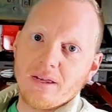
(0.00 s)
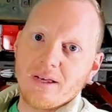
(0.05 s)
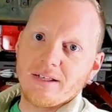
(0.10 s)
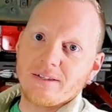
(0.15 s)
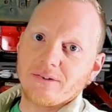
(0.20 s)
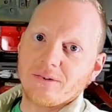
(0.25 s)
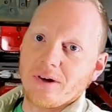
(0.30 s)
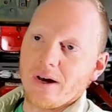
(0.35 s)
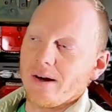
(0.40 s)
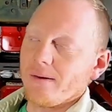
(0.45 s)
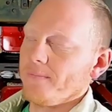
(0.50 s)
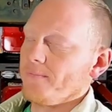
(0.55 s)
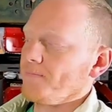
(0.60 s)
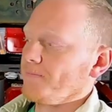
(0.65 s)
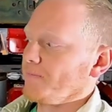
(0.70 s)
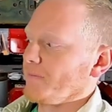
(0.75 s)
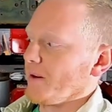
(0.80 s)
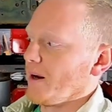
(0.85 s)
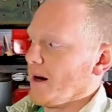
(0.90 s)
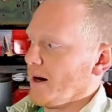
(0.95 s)
that's okay.
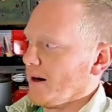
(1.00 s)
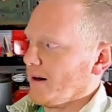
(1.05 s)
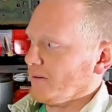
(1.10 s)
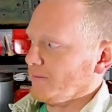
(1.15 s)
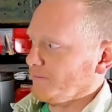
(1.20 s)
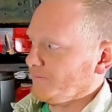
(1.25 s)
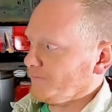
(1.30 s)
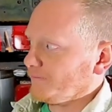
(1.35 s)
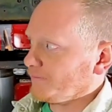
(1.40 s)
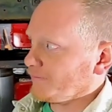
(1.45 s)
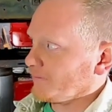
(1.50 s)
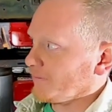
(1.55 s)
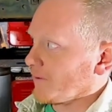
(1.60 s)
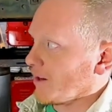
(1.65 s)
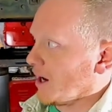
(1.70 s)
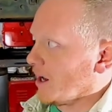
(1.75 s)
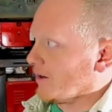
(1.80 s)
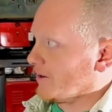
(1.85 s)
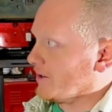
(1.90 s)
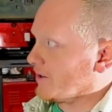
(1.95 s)

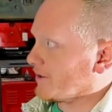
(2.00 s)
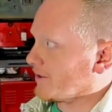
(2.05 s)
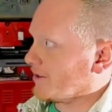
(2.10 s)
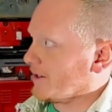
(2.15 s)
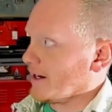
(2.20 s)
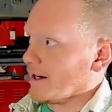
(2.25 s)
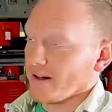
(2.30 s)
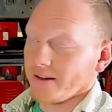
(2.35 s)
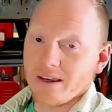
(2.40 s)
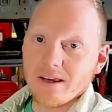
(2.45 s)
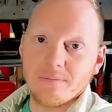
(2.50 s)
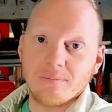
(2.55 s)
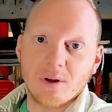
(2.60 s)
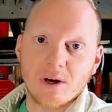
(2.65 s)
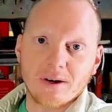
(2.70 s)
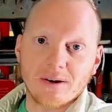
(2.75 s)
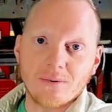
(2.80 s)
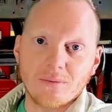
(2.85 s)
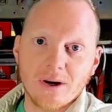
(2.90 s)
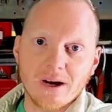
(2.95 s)
I'll just keep
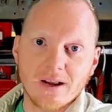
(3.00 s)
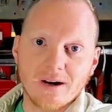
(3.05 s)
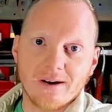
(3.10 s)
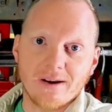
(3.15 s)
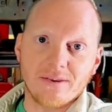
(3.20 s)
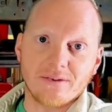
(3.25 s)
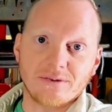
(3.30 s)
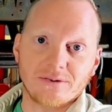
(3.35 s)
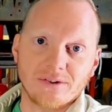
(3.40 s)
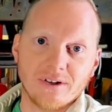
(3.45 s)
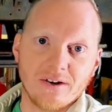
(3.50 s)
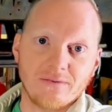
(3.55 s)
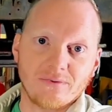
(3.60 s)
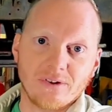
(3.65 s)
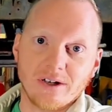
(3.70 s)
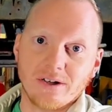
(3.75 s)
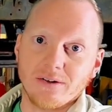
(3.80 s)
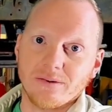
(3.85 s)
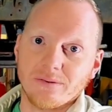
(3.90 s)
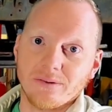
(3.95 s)
plugging away on other
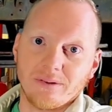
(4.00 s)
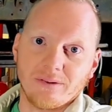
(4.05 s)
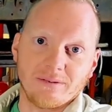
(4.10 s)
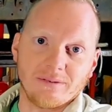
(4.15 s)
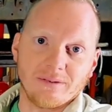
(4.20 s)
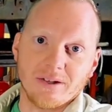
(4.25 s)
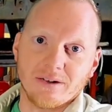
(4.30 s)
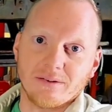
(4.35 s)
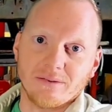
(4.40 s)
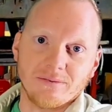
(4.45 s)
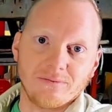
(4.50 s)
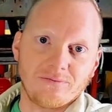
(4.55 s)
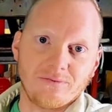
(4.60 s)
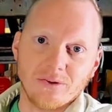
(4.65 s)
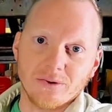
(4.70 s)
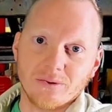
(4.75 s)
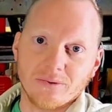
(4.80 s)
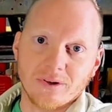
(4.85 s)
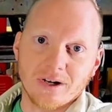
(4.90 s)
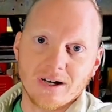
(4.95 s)
stuff, like doing little
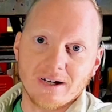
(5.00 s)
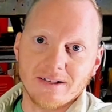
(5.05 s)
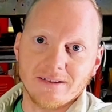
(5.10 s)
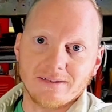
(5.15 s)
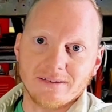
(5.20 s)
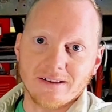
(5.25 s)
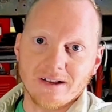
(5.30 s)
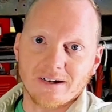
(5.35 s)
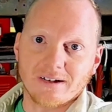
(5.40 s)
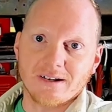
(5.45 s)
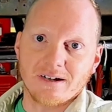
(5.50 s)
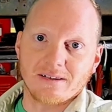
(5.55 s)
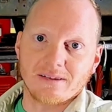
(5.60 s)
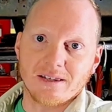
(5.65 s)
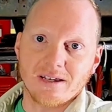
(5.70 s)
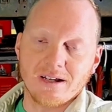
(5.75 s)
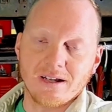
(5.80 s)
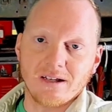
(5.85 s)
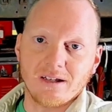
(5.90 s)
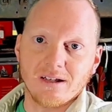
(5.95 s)
fuel lines and that kind of
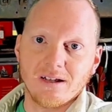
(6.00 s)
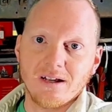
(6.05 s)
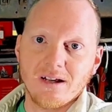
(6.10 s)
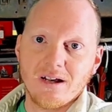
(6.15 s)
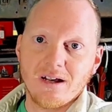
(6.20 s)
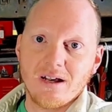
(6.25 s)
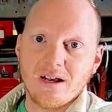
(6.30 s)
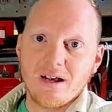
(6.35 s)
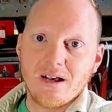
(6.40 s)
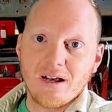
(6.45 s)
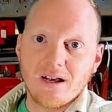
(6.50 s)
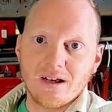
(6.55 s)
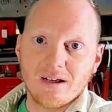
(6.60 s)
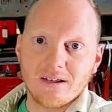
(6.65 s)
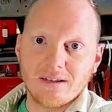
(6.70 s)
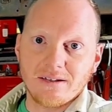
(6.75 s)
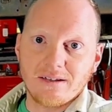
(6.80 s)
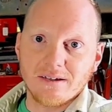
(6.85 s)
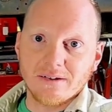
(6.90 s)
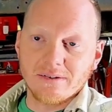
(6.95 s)
thing
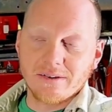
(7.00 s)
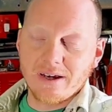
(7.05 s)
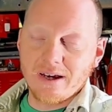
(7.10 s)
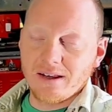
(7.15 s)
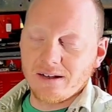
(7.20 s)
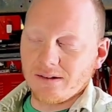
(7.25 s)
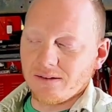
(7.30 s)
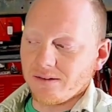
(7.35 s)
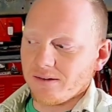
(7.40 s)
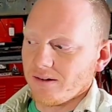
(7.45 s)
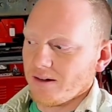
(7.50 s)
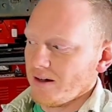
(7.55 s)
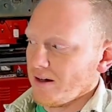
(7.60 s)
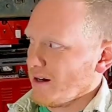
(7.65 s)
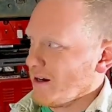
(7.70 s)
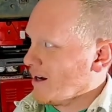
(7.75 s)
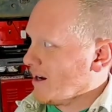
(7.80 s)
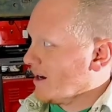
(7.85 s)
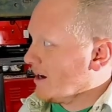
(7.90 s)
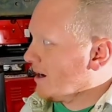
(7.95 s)
until then.
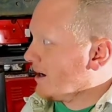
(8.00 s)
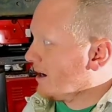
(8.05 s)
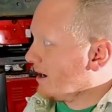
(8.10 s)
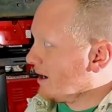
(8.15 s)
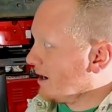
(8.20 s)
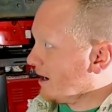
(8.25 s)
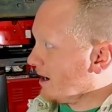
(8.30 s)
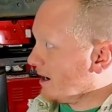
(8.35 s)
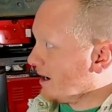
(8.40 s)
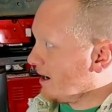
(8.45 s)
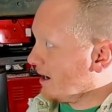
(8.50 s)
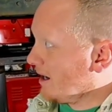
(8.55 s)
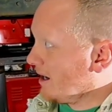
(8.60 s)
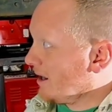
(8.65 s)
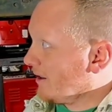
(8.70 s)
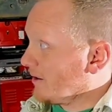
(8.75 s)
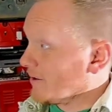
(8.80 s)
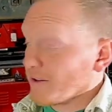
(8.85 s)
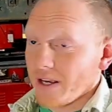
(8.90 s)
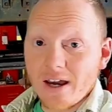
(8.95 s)

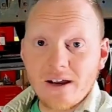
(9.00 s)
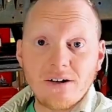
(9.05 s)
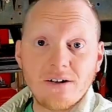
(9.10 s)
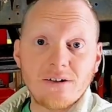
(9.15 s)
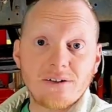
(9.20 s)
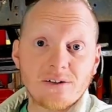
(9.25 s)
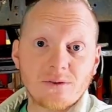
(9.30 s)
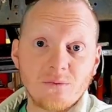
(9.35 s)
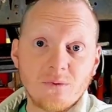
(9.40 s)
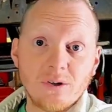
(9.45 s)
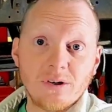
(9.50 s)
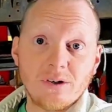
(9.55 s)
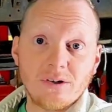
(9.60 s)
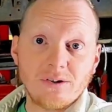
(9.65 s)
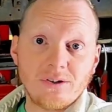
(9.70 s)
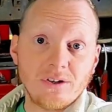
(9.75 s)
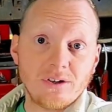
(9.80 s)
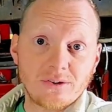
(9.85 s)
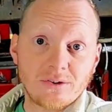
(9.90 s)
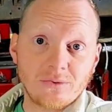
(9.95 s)
Those headers were
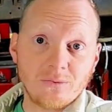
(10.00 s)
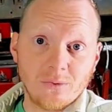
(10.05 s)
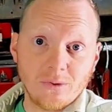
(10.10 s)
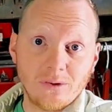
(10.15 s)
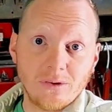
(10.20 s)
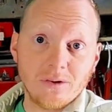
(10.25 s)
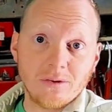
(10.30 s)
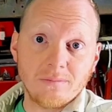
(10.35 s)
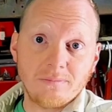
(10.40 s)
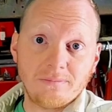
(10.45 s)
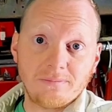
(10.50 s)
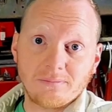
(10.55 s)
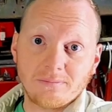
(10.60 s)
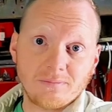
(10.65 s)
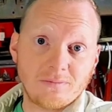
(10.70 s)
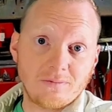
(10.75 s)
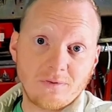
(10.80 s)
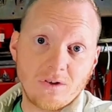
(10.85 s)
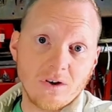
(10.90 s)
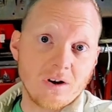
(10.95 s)
just royal
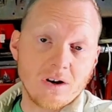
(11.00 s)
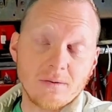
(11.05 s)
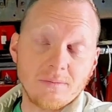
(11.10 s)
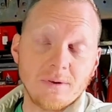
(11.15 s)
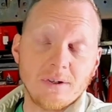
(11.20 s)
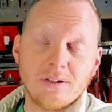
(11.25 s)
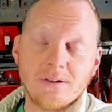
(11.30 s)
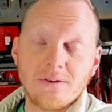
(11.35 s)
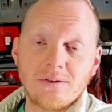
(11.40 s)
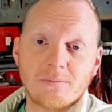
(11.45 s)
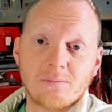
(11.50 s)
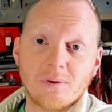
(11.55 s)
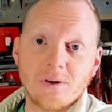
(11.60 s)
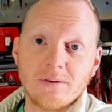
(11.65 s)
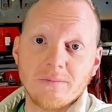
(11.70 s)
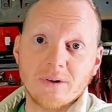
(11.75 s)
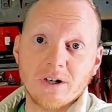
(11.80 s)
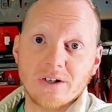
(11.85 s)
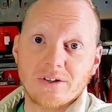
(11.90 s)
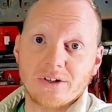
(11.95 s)
garbage,
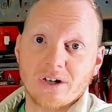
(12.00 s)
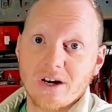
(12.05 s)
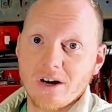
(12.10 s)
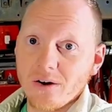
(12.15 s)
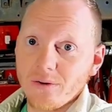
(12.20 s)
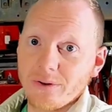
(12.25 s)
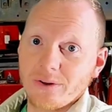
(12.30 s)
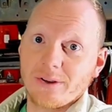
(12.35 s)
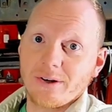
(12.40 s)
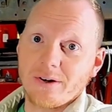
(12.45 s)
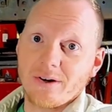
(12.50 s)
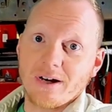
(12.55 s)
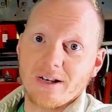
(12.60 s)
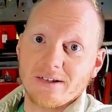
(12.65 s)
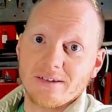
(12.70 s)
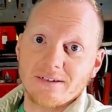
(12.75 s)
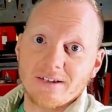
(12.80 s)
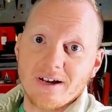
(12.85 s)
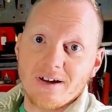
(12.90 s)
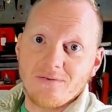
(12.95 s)
pretty much. I know that they're
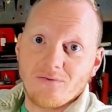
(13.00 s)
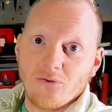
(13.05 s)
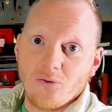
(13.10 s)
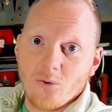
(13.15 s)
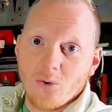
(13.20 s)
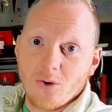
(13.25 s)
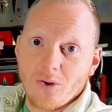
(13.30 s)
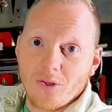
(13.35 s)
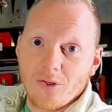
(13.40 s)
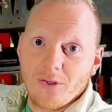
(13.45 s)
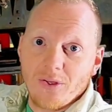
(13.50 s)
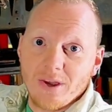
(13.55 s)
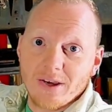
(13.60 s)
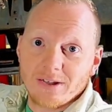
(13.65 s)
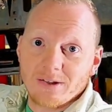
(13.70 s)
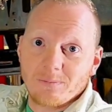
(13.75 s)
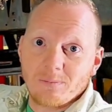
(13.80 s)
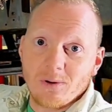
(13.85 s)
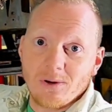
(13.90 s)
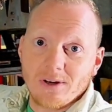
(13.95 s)
not designed for
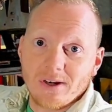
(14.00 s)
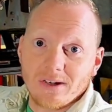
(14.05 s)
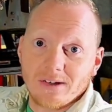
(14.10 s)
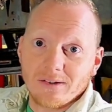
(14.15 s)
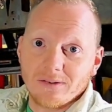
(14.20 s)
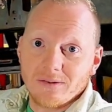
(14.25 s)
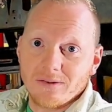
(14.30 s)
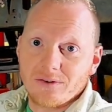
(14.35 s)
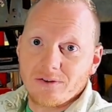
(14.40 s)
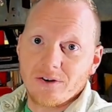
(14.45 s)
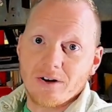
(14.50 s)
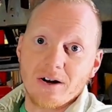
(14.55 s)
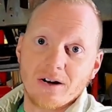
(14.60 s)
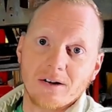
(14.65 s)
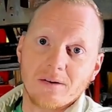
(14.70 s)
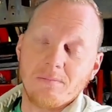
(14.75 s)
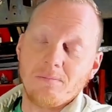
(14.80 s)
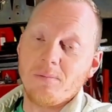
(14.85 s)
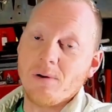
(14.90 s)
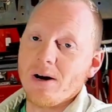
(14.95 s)
this particular
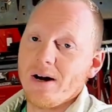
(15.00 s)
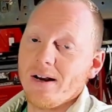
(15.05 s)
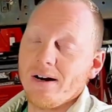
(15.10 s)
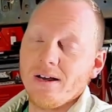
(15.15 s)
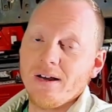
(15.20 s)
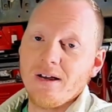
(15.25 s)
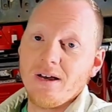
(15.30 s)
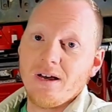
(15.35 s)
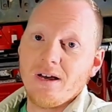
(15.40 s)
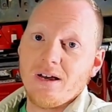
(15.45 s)
truck, but